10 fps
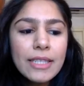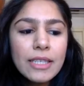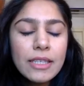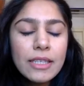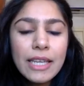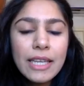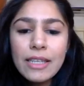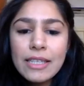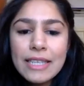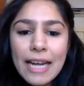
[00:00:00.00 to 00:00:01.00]
a
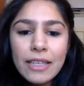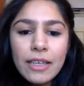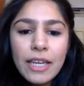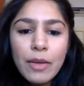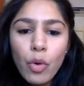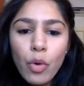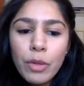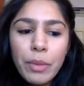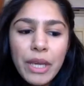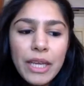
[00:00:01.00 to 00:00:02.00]
singles category won't
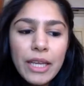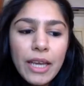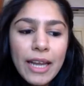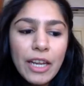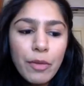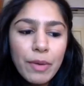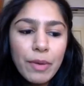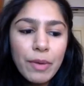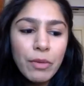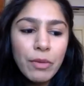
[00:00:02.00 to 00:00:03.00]
be an event
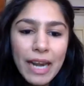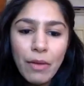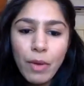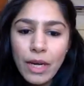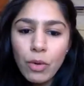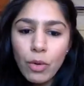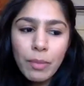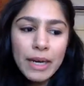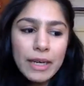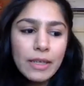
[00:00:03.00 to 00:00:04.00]
where I won a gold
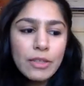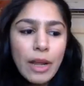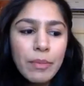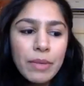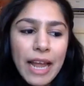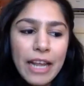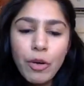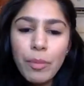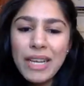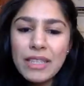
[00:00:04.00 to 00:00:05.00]
medal. So I'm trying for
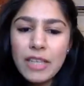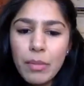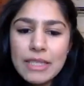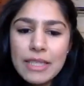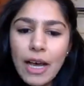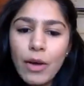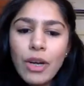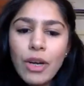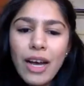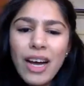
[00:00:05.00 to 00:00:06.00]
mixed doubles now.
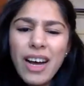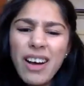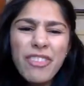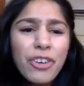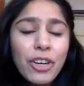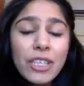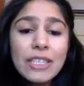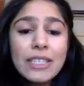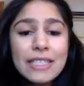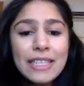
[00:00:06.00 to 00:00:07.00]
Of course,
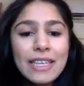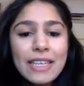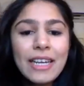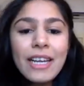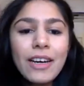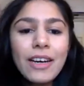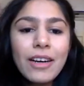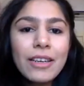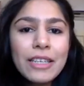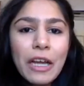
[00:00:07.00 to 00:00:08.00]
it's
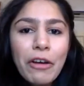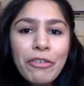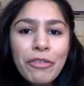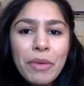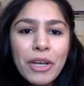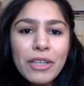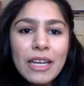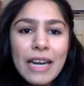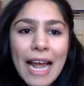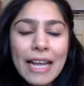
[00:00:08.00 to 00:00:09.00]
little tough because our
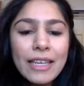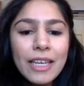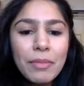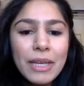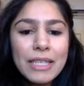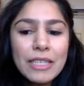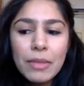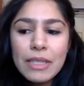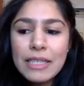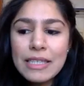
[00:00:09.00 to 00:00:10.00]
ranking in mixed
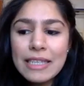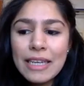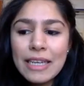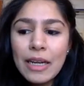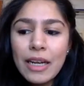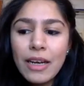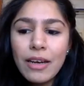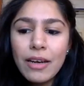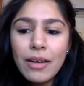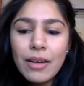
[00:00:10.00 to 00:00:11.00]
doubles is
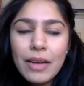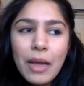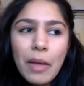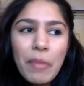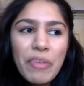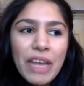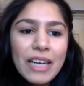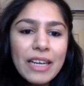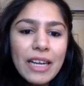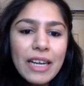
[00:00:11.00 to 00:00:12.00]
little, we are
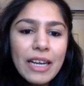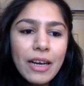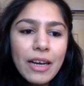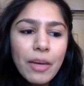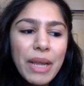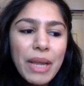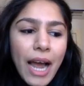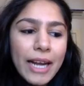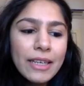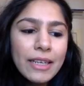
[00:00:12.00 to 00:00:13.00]
little
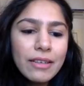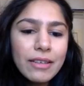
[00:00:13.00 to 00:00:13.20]
behind